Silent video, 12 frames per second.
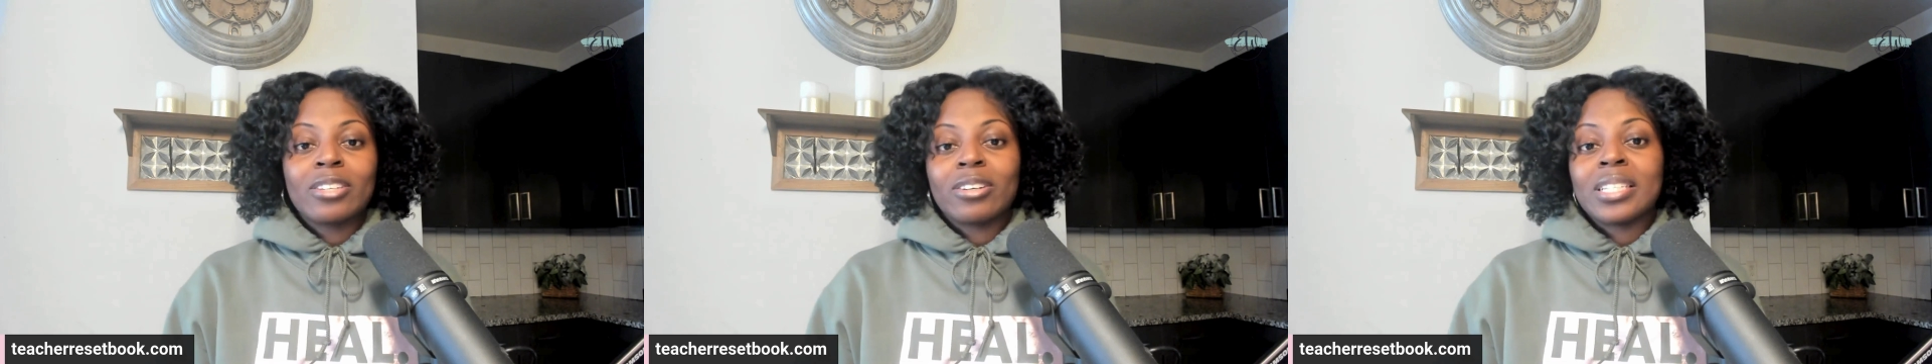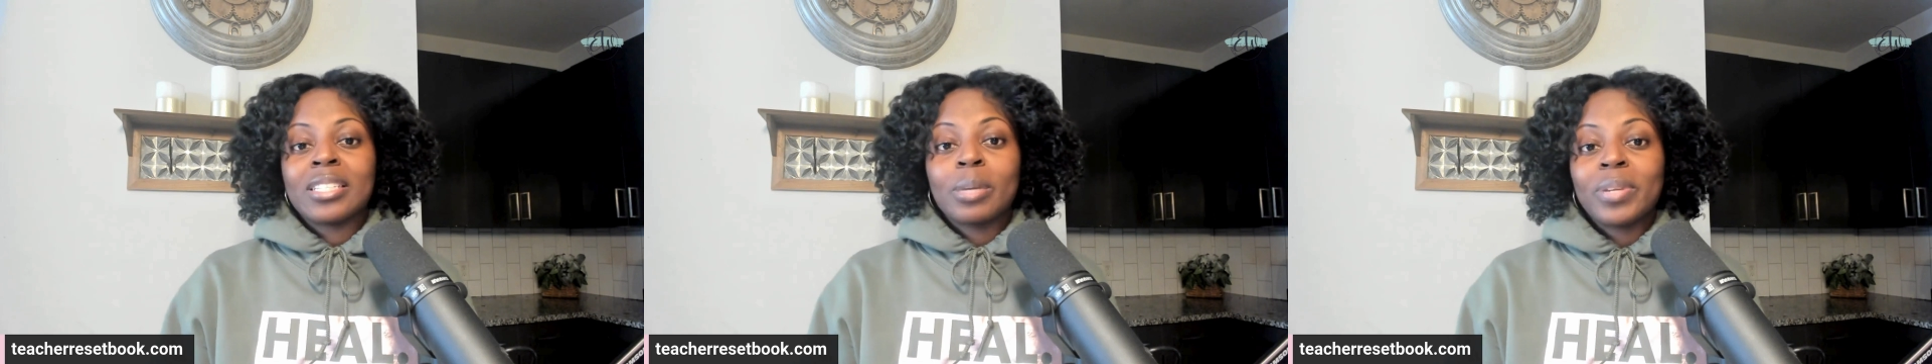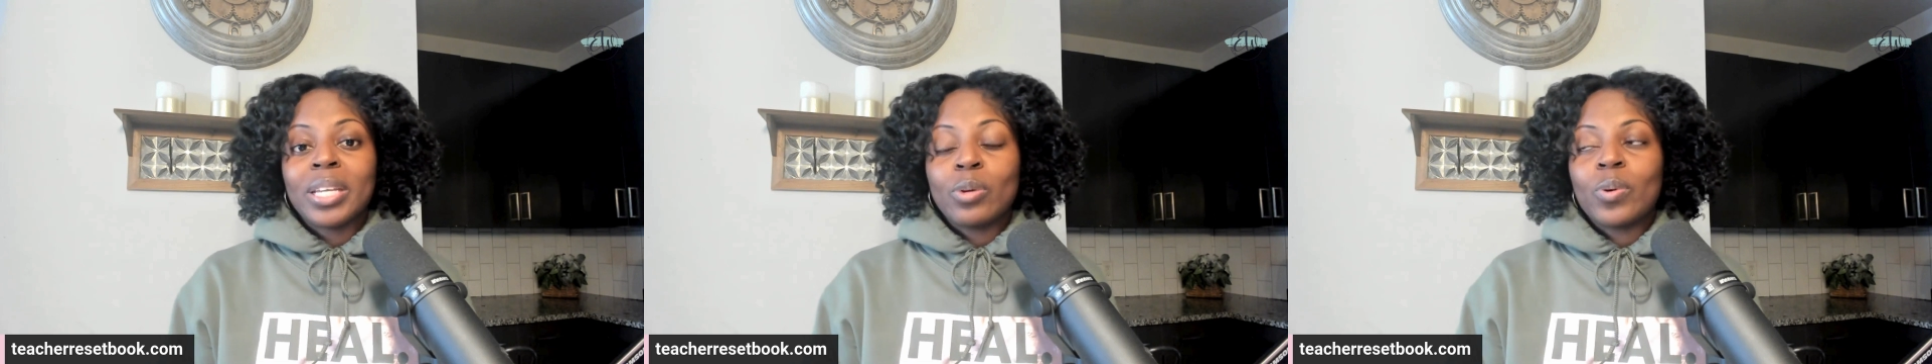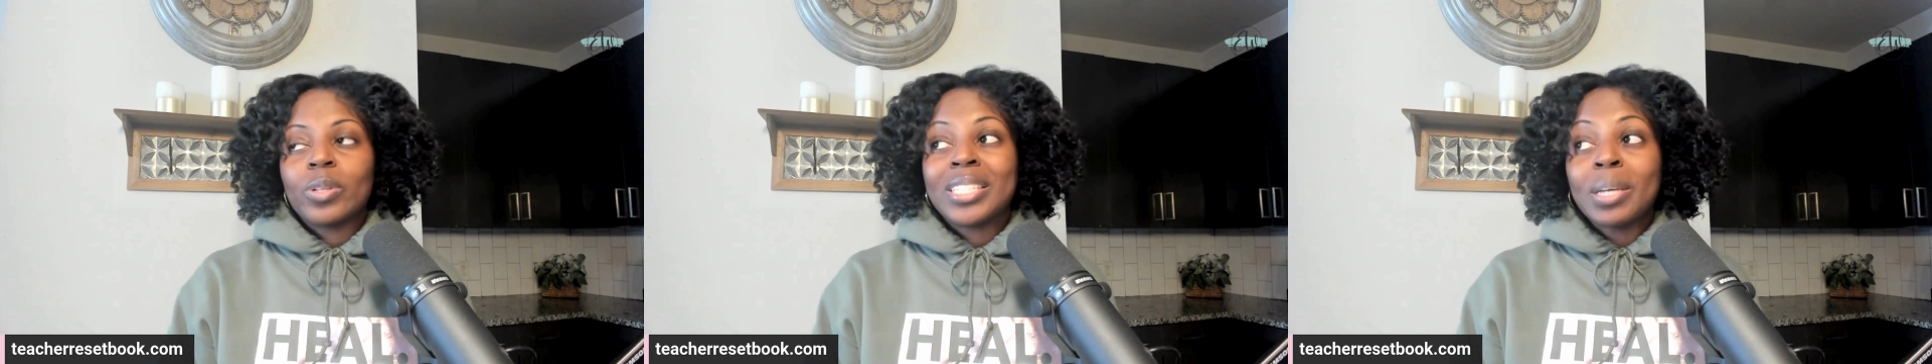Because
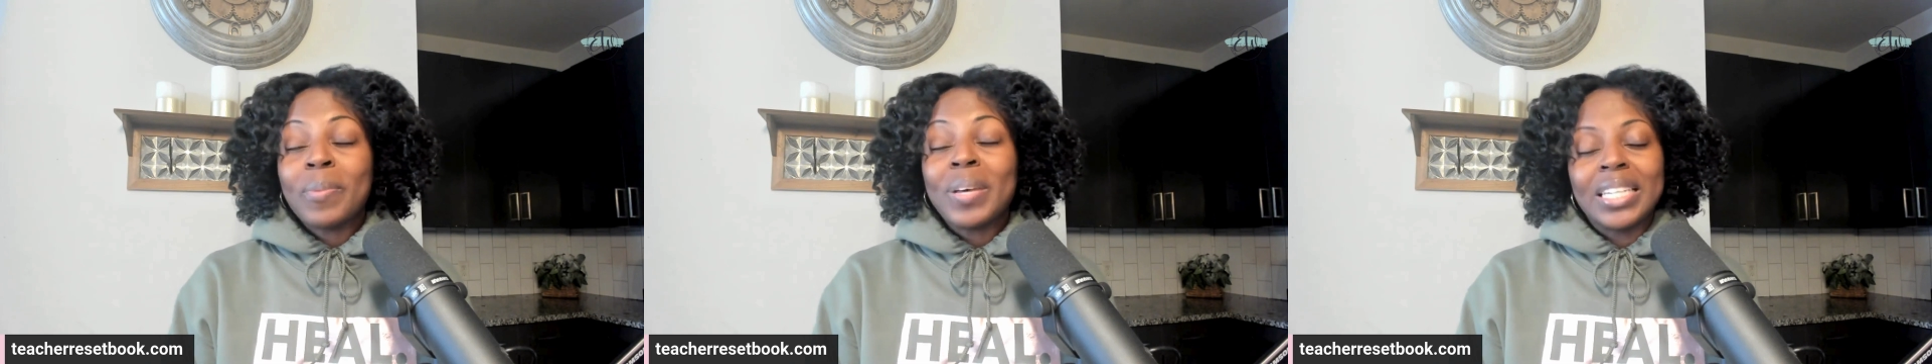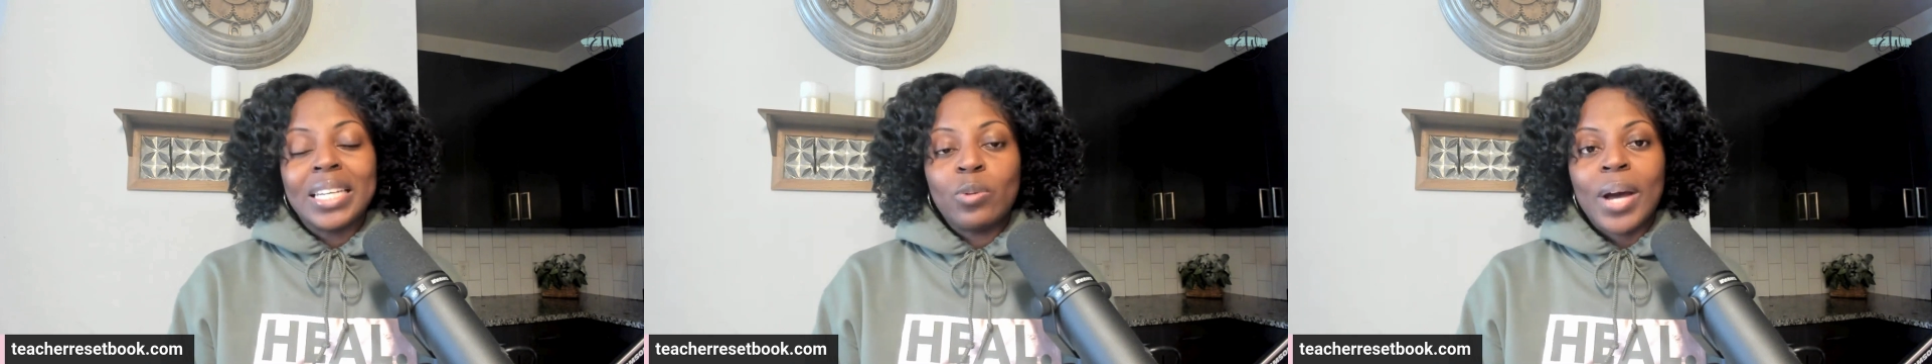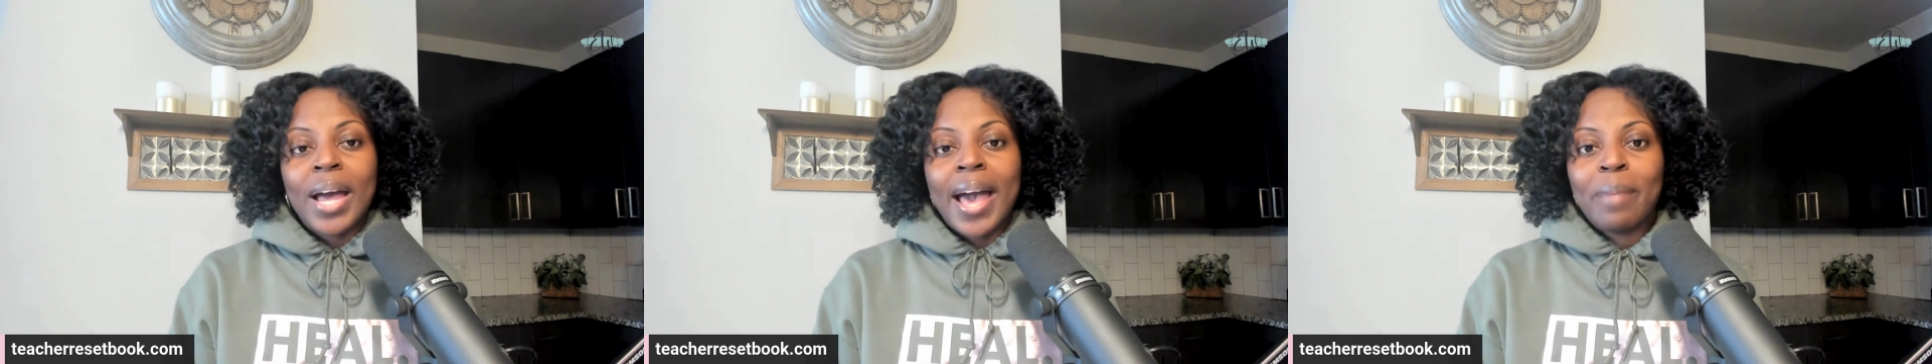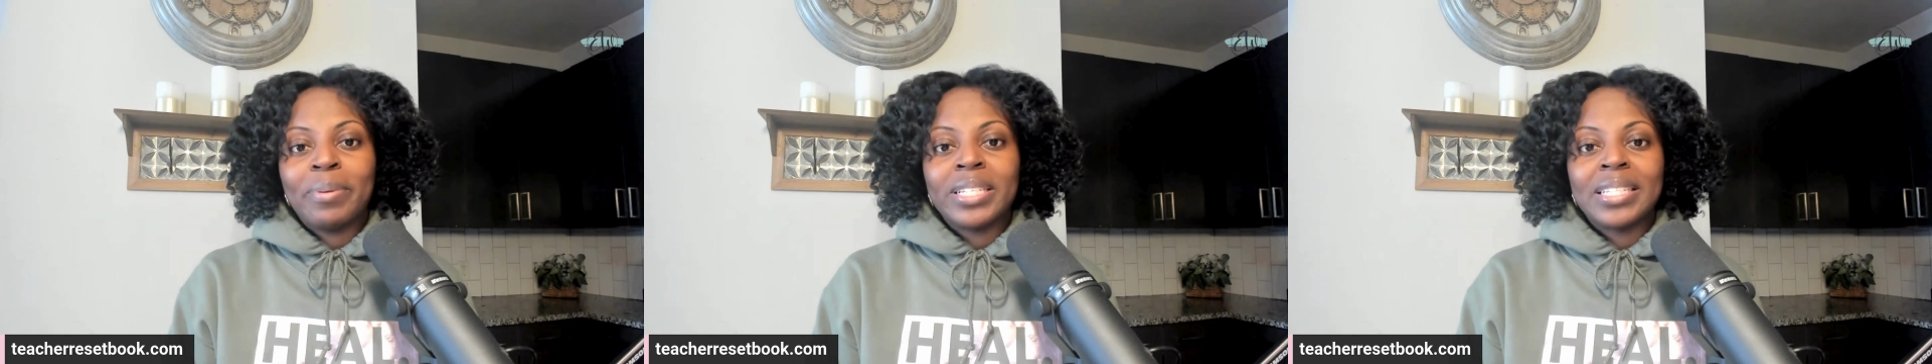typically what
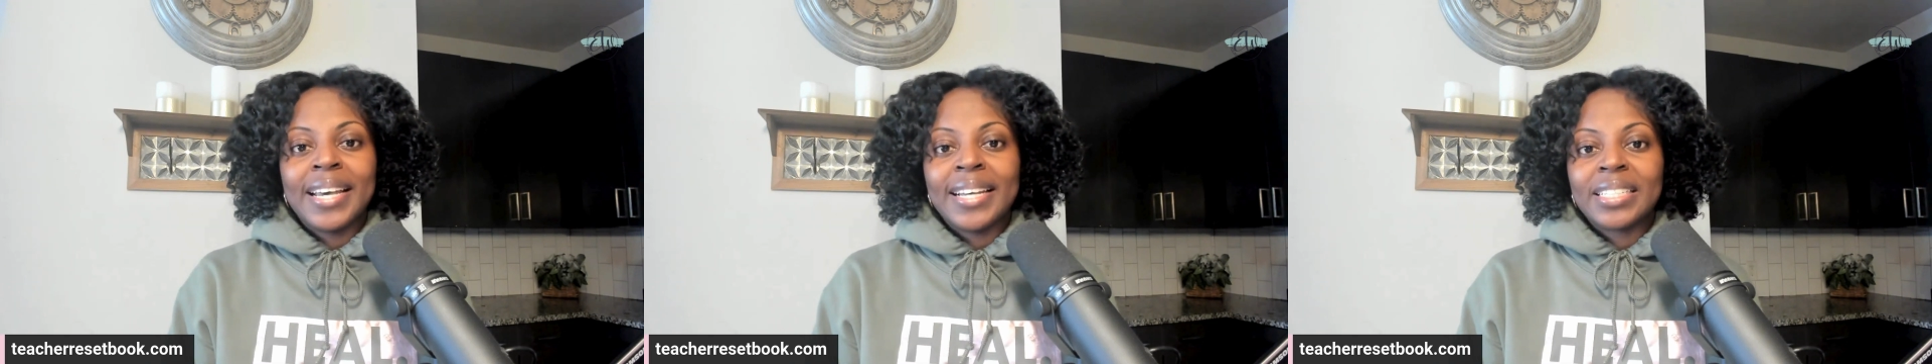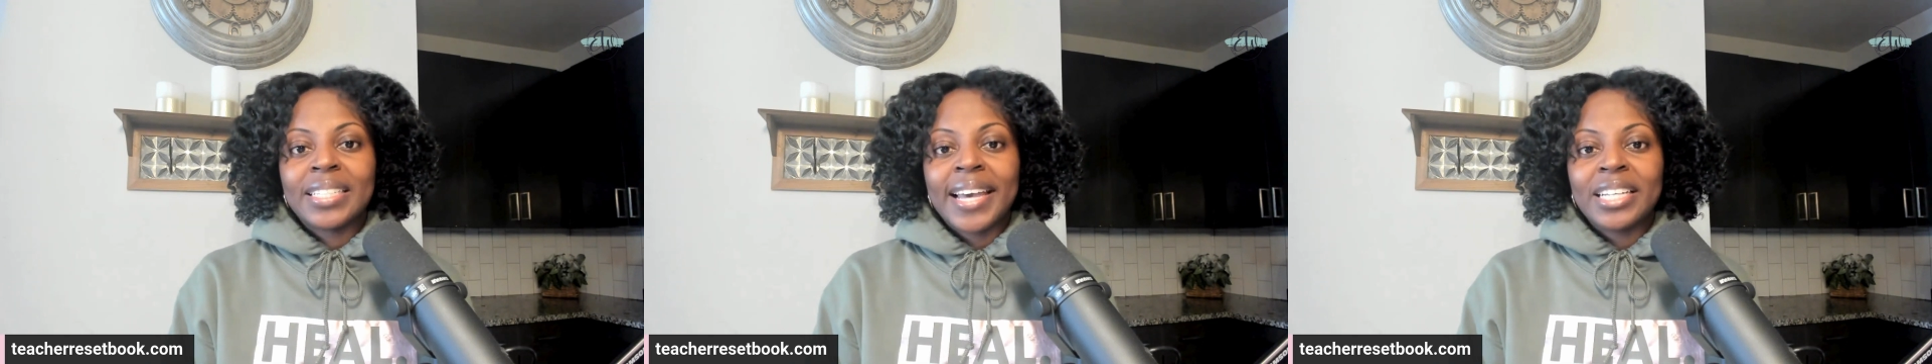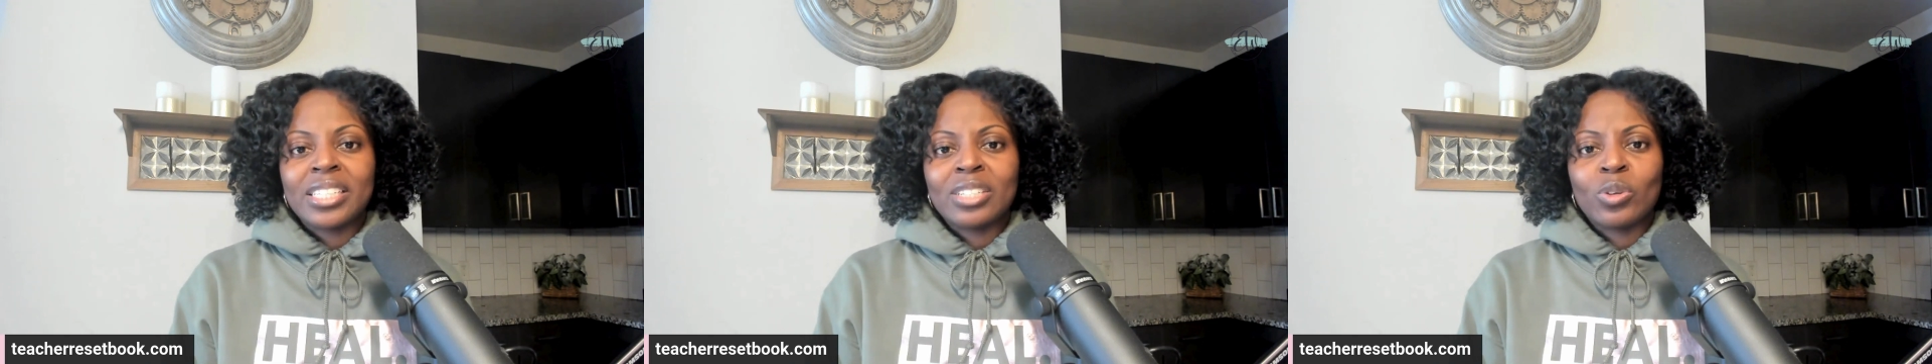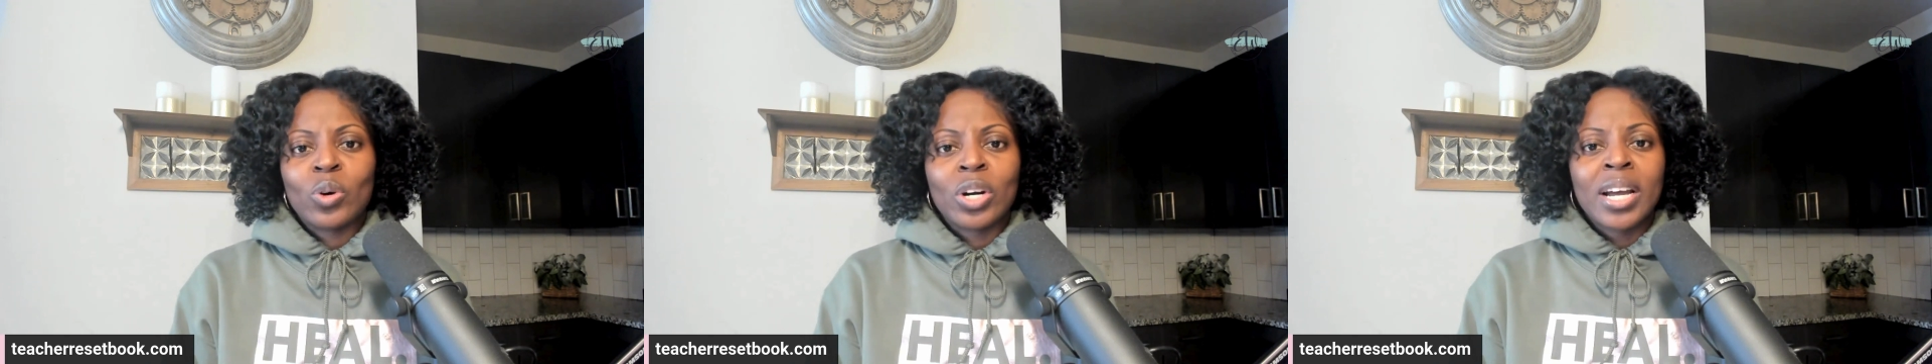happens in education,
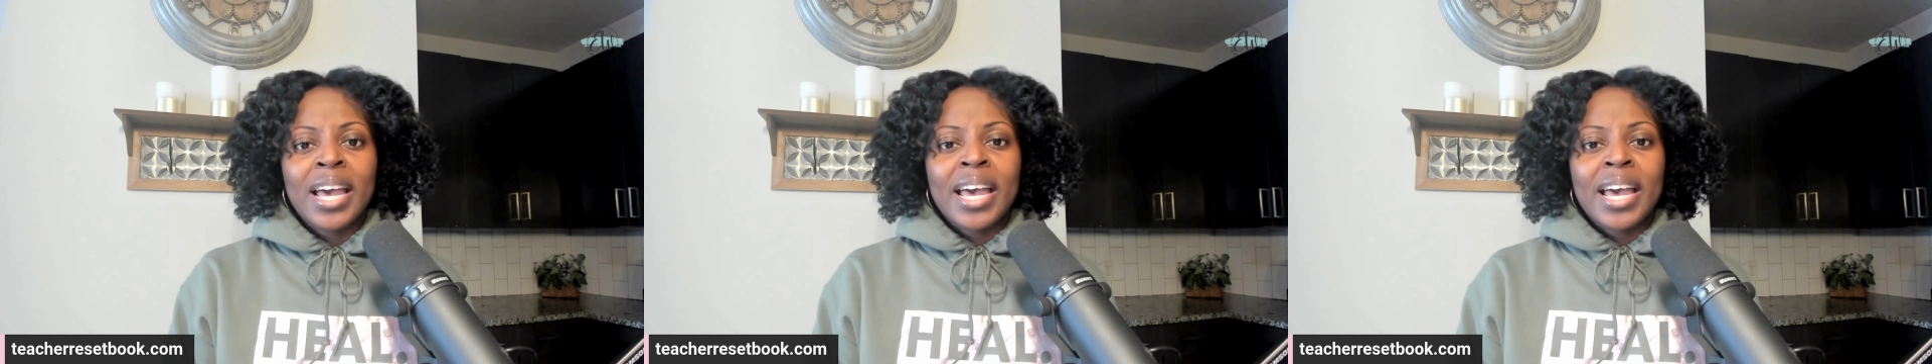or